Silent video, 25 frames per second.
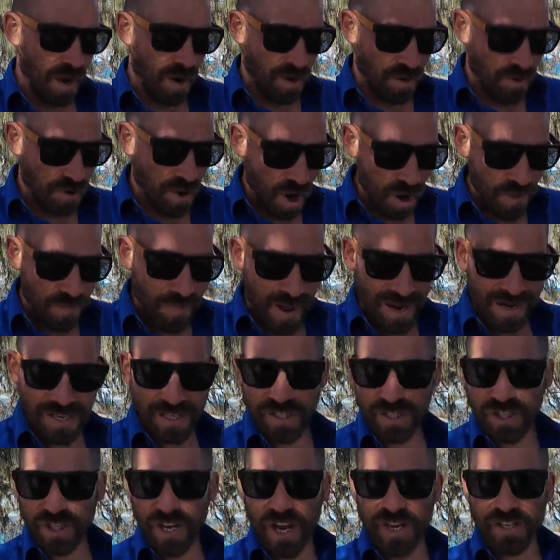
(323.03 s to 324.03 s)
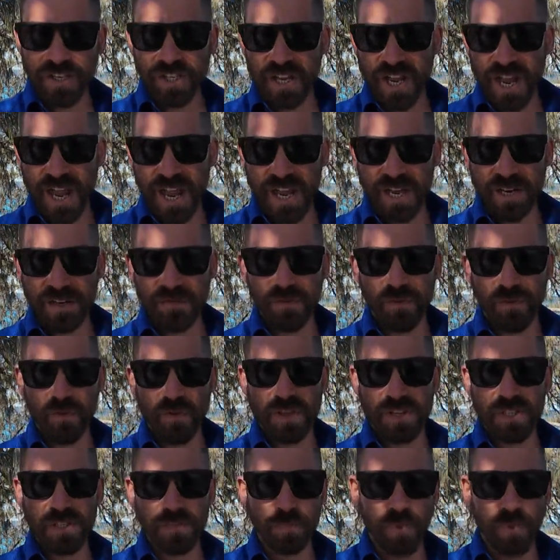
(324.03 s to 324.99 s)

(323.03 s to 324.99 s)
no money's changing hand for this